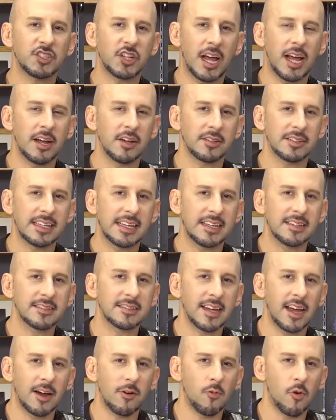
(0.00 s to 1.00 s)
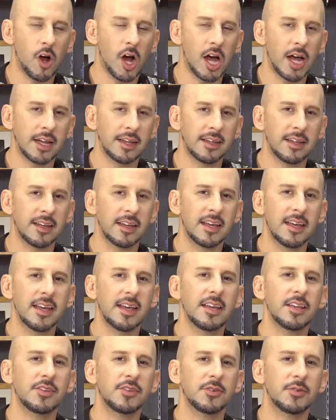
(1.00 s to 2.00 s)
and child in Taiwan,
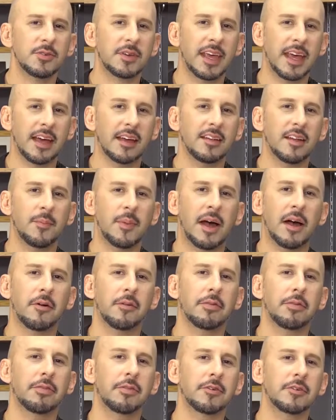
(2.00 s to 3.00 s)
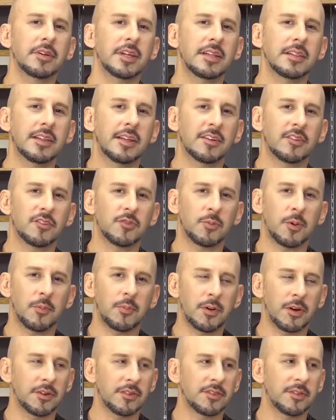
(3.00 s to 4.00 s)
you get about 30 liters per
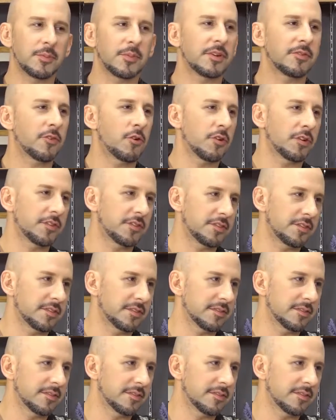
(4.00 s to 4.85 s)
person. But of course,